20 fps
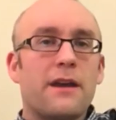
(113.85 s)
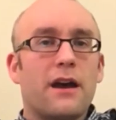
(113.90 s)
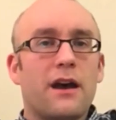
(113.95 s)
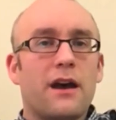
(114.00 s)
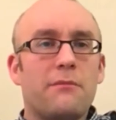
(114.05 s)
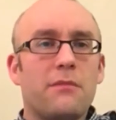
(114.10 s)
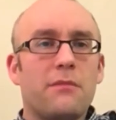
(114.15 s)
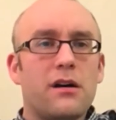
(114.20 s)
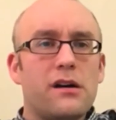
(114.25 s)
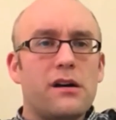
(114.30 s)

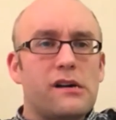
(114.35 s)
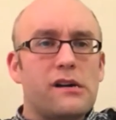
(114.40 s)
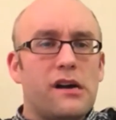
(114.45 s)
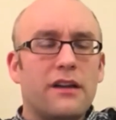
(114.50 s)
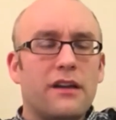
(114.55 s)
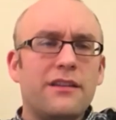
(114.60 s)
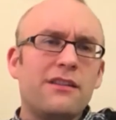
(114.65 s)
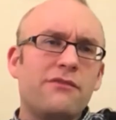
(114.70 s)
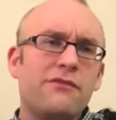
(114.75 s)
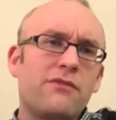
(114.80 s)

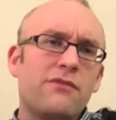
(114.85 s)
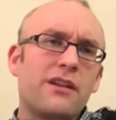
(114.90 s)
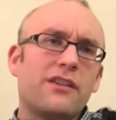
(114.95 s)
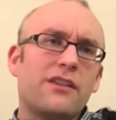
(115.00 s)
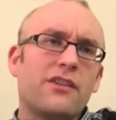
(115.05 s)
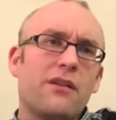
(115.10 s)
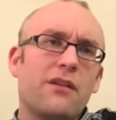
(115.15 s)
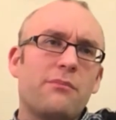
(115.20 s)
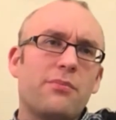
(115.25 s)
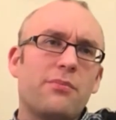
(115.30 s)
I think of one
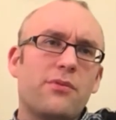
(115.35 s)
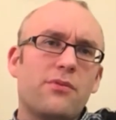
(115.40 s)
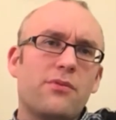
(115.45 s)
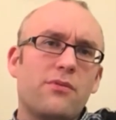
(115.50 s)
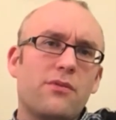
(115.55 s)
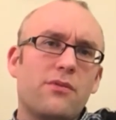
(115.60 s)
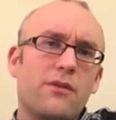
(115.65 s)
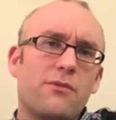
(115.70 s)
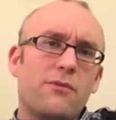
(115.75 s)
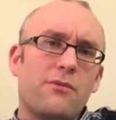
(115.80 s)

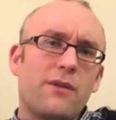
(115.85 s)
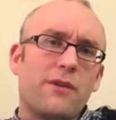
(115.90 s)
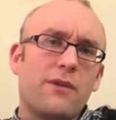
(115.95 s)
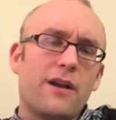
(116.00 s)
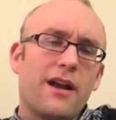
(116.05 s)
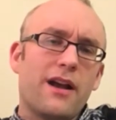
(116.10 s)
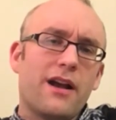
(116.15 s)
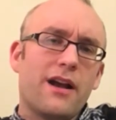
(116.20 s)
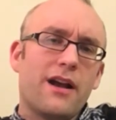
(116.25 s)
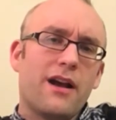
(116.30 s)
example
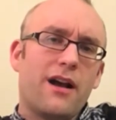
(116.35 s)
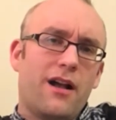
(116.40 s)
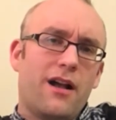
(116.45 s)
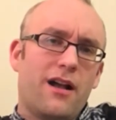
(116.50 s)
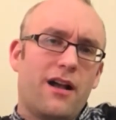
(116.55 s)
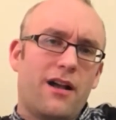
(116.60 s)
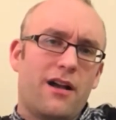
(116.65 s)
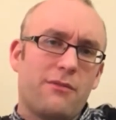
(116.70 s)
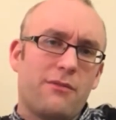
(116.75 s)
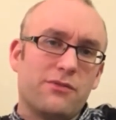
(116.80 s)
where
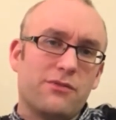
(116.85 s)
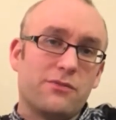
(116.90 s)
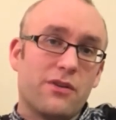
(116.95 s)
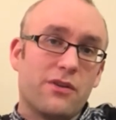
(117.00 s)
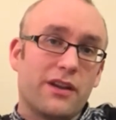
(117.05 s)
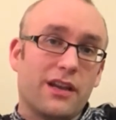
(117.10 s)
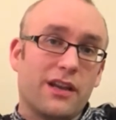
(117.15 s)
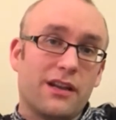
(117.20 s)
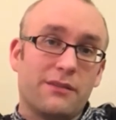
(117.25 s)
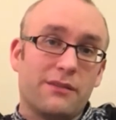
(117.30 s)
I was
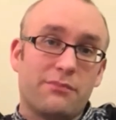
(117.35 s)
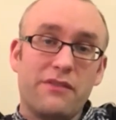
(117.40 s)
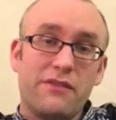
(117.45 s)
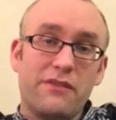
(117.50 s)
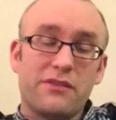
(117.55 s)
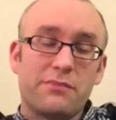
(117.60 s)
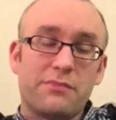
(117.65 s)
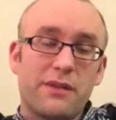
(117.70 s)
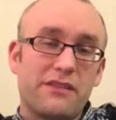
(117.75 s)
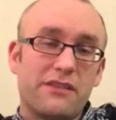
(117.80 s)
working in a
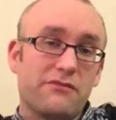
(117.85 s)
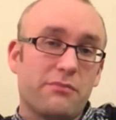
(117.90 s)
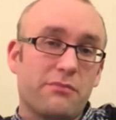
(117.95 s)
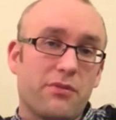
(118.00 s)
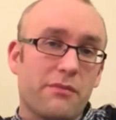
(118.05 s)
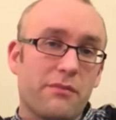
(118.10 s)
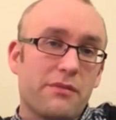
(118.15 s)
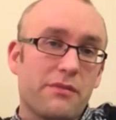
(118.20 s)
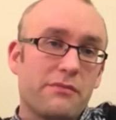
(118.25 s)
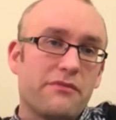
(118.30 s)
previous place of
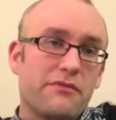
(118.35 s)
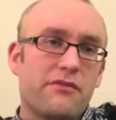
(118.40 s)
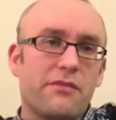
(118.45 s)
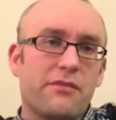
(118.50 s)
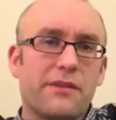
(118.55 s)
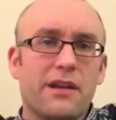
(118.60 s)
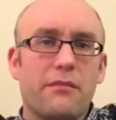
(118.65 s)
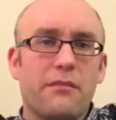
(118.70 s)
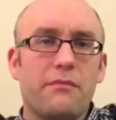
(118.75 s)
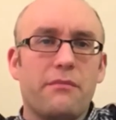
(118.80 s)
employment before
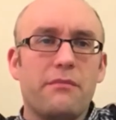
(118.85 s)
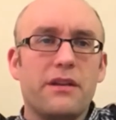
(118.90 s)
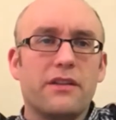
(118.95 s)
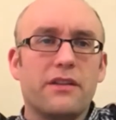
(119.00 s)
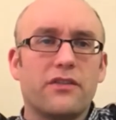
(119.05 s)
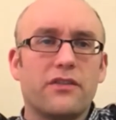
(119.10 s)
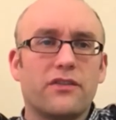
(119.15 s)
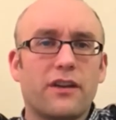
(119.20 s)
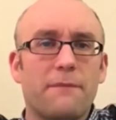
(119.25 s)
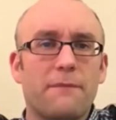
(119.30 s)
I became a
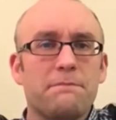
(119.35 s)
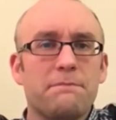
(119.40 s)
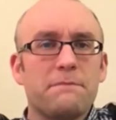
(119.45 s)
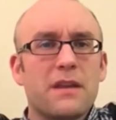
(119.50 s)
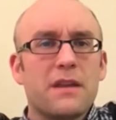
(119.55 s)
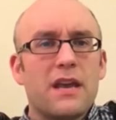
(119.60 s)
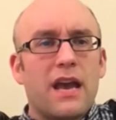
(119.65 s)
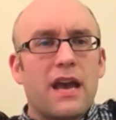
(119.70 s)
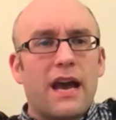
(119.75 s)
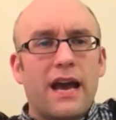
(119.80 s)
minister,
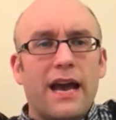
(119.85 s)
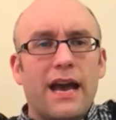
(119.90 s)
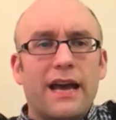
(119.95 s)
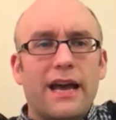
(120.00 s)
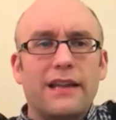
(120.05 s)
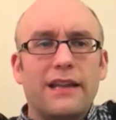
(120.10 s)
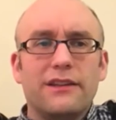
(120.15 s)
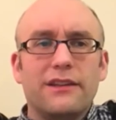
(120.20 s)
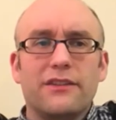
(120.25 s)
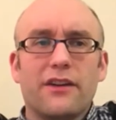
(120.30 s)

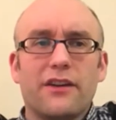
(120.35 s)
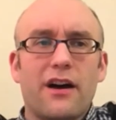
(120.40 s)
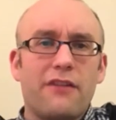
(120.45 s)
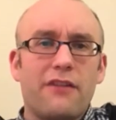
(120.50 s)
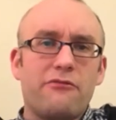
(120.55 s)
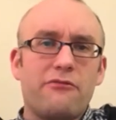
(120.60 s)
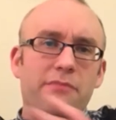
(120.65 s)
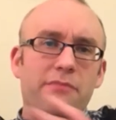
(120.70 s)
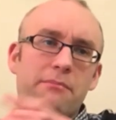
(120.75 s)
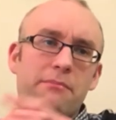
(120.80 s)
and
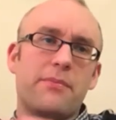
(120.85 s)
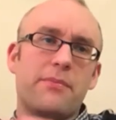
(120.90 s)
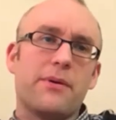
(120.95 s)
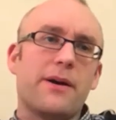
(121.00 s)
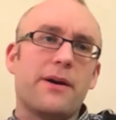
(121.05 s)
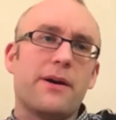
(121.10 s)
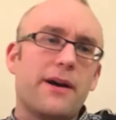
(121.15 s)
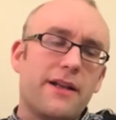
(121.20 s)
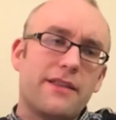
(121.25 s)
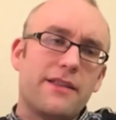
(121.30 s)
I
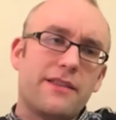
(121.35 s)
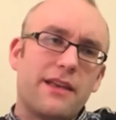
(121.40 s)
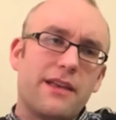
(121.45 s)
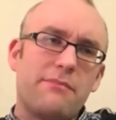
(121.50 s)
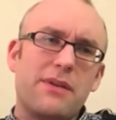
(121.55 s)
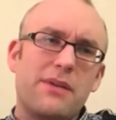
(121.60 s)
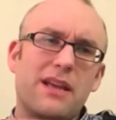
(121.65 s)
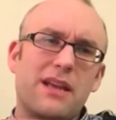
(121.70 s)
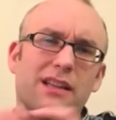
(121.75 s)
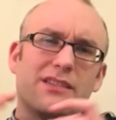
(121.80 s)
remember
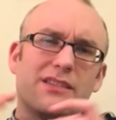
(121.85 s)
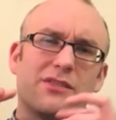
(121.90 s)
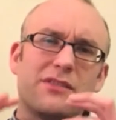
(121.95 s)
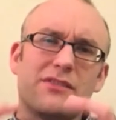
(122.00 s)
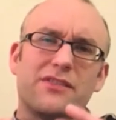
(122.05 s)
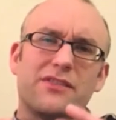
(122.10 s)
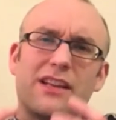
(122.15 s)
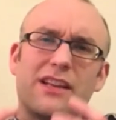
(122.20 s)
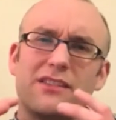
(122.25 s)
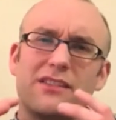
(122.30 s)
there being this
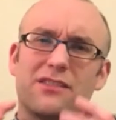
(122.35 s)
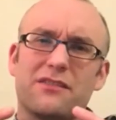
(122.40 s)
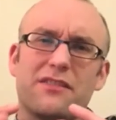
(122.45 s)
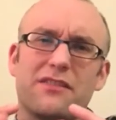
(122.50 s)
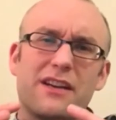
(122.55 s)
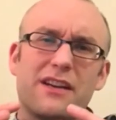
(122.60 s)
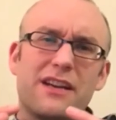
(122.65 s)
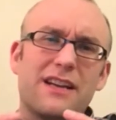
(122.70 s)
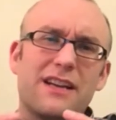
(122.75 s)
sort of sense of